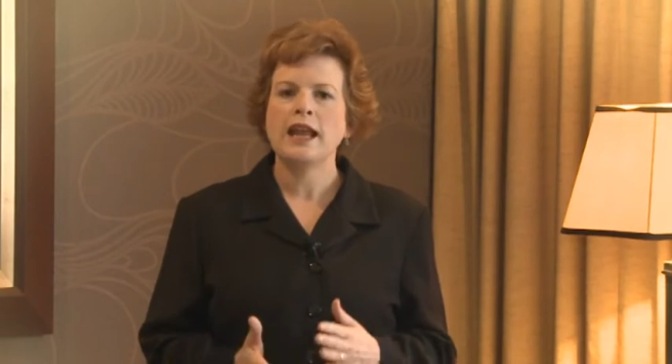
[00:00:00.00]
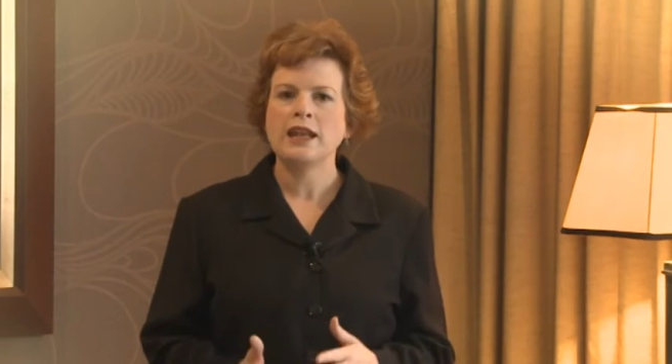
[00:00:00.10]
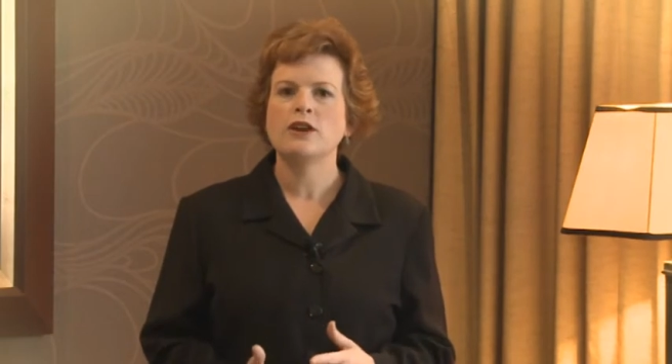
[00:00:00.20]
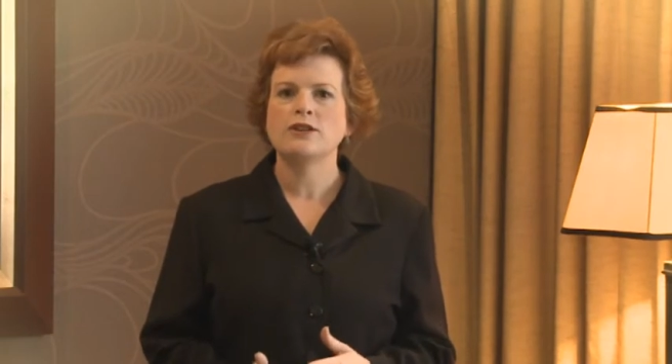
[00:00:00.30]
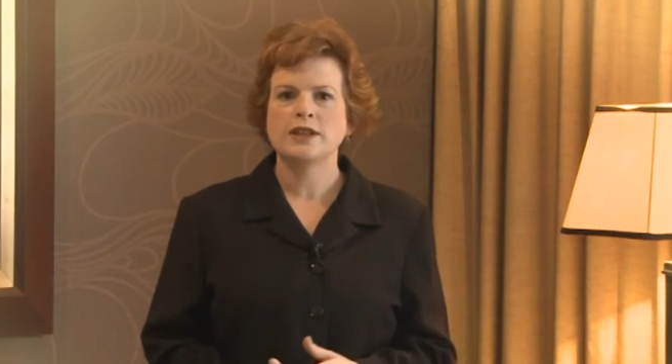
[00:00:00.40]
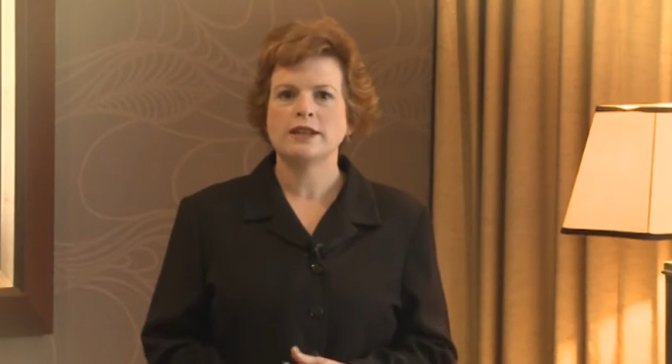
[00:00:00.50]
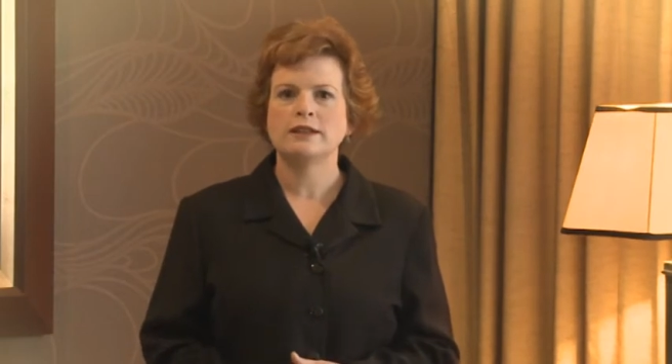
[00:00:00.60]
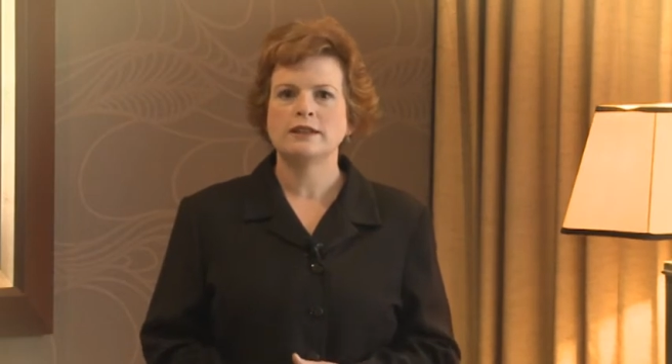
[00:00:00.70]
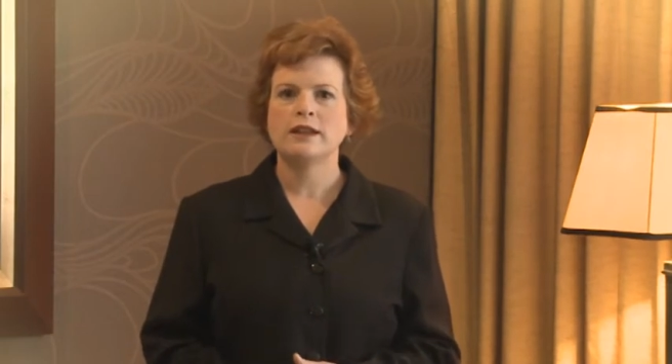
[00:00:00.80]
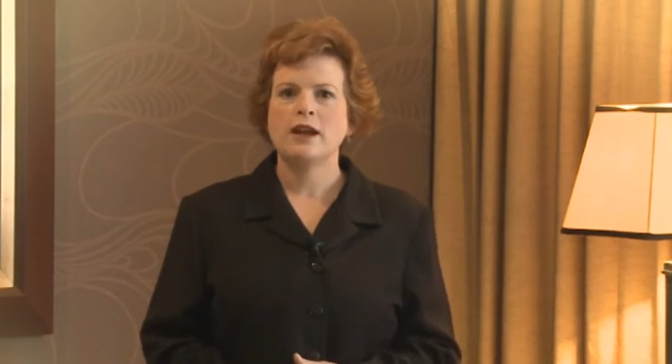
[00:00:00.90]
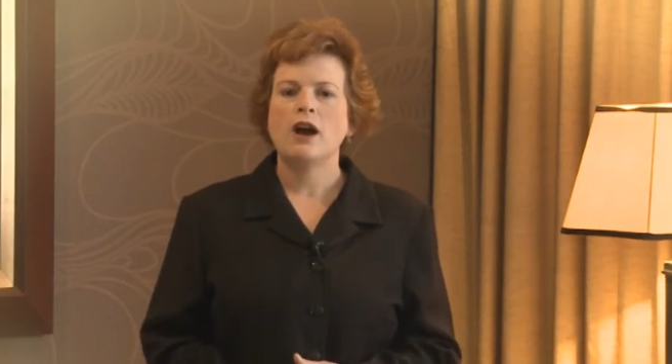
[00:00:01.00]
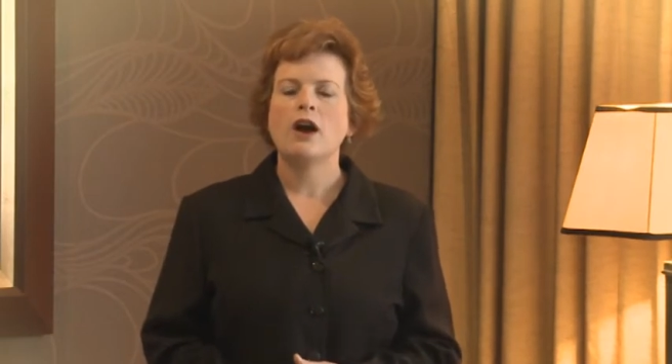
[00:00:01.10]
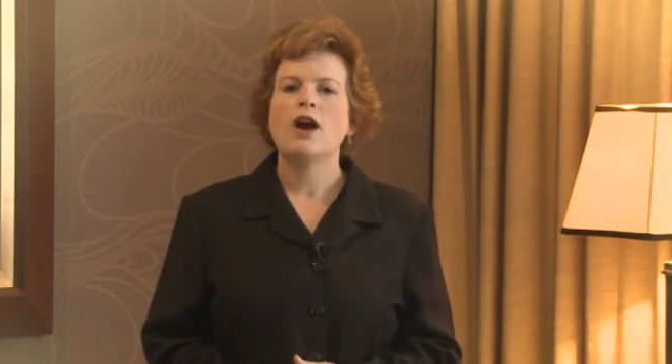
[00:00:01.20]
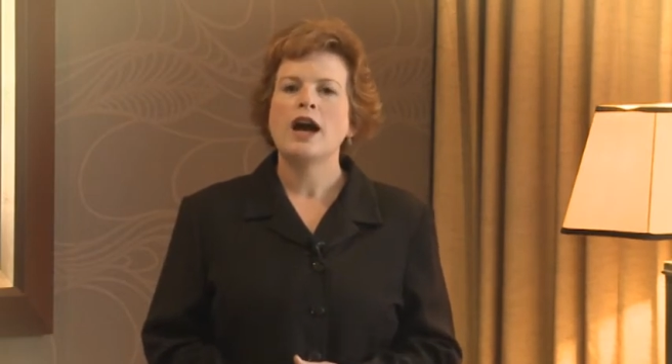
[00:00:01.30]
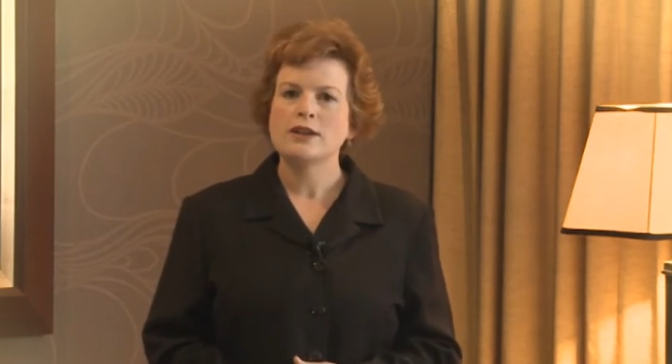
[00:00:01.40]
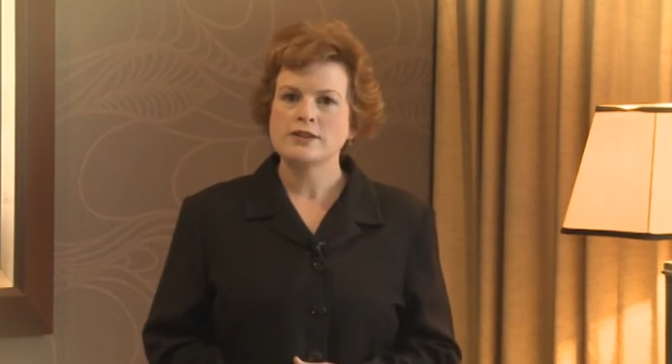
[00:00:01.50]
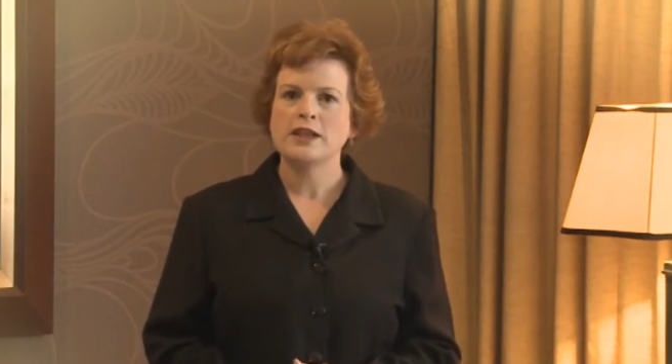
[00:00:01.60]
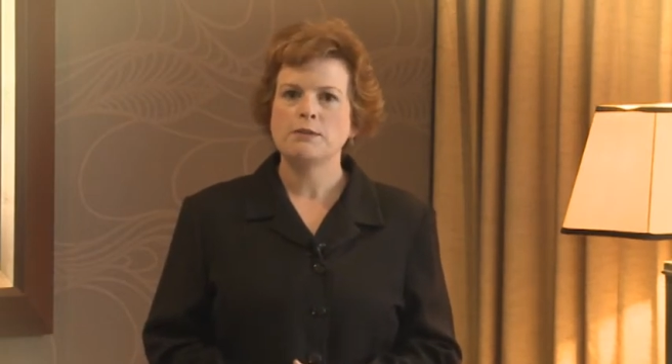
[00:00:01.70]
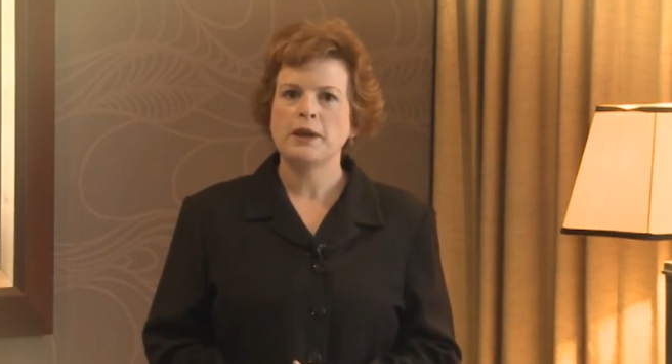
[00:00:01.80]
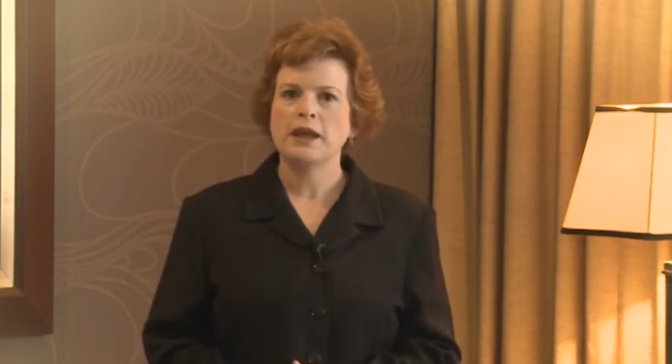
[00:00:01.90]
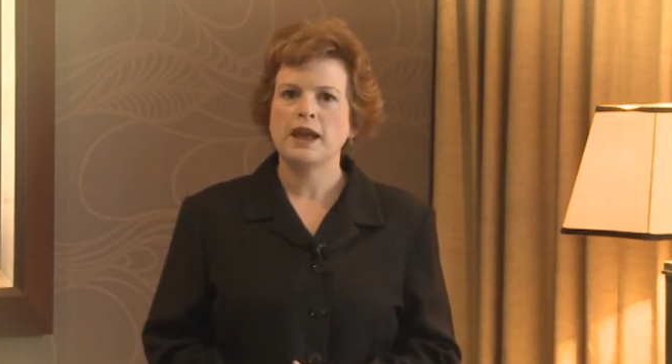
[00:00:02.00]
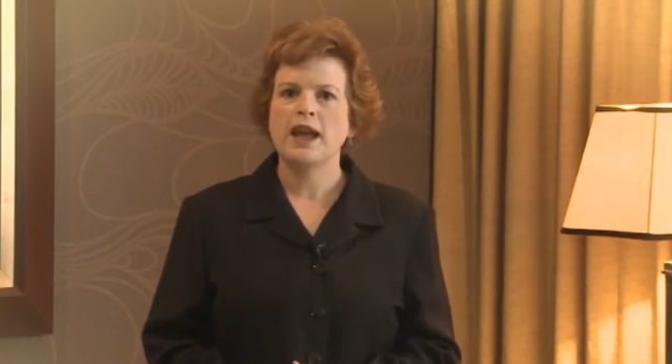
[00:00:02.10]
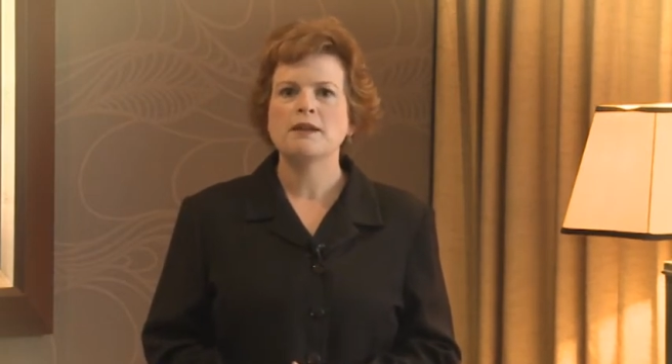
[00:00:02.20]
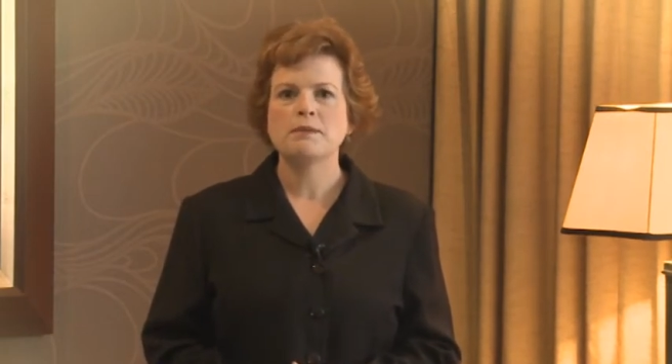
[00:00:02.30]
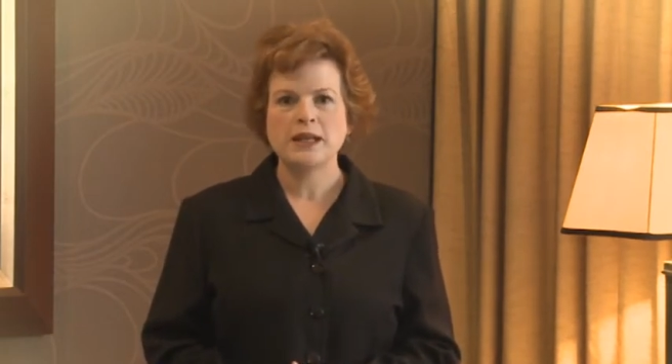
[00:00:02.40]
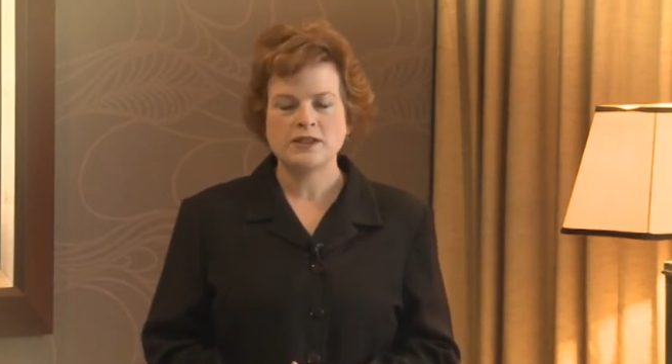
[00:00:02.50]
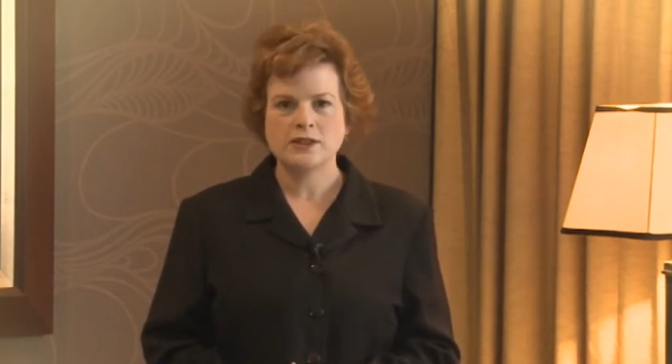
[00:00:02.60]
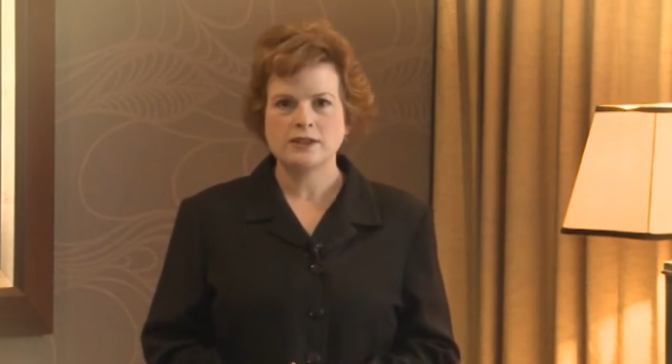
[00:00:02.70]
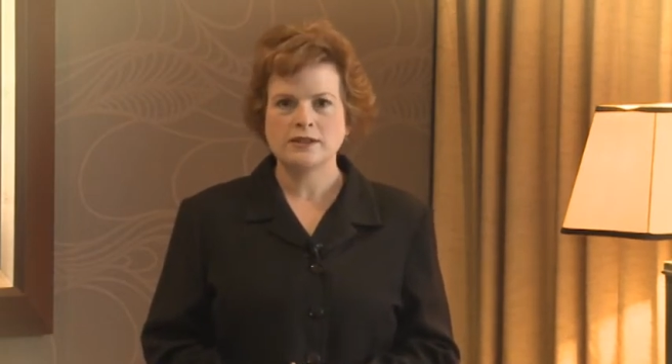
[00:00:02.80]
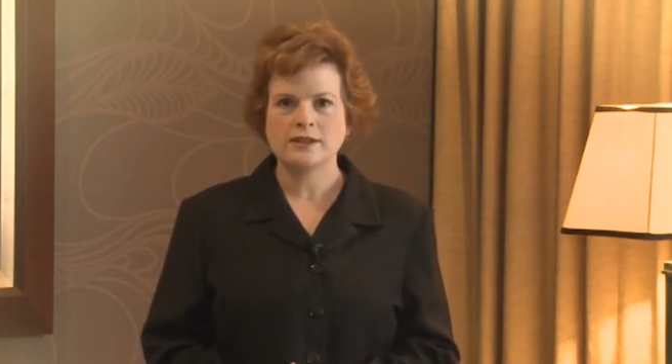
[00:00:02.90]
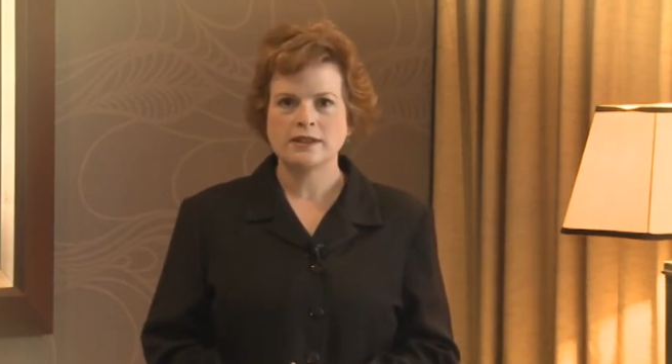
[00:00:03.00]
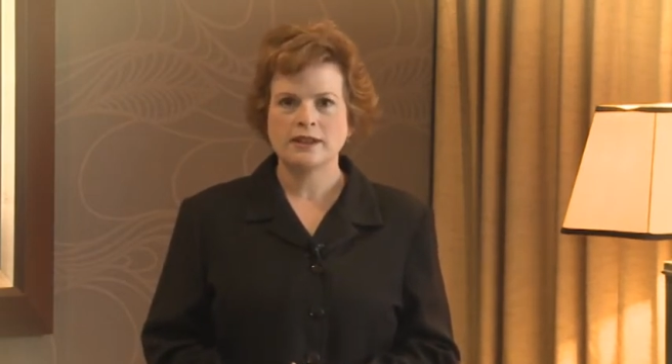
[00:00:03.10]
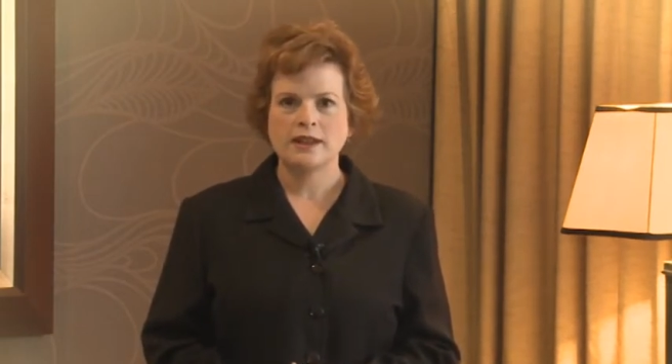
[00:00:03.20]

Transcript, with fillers: any hotel are housekeeping and maintenance.